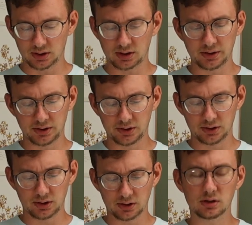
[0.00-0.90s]

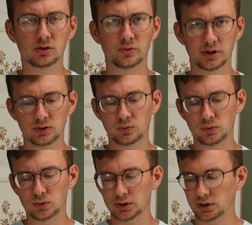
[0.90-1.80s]
clear gridded
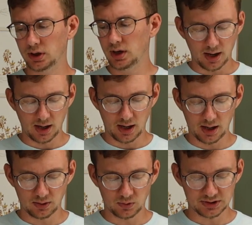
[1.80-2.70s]
ruler.
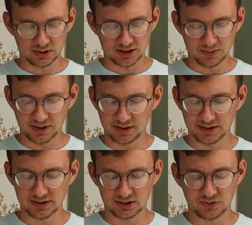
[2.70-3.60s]
And what's nice about
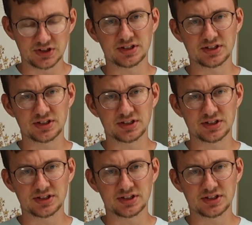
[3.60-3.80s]
this is for